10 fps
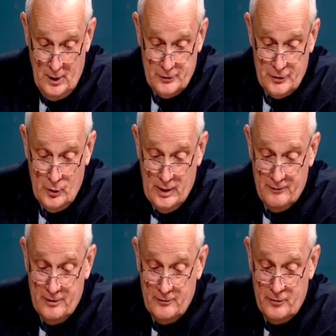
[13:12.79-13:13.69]
So
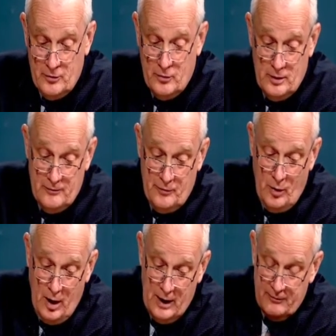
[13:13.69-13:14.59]

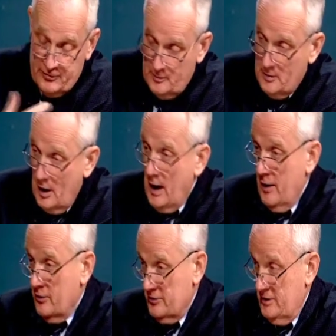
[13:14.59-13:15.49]
if someone
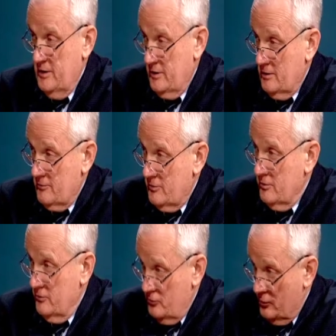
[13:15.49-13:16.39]
hires a
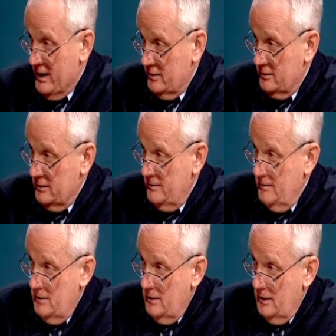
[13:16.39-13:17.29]
caregiver directly,
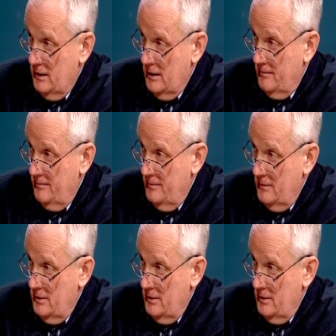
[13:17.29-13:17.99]
do